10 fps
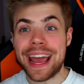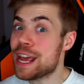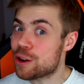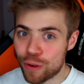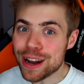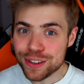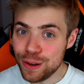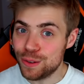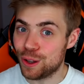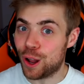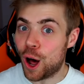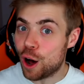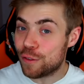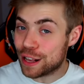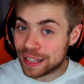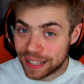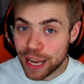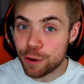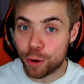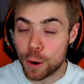a grand total of
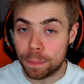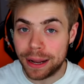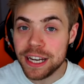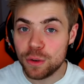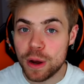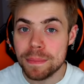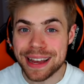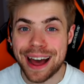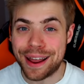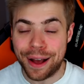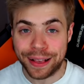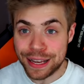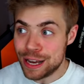zero play-to-win mechanics.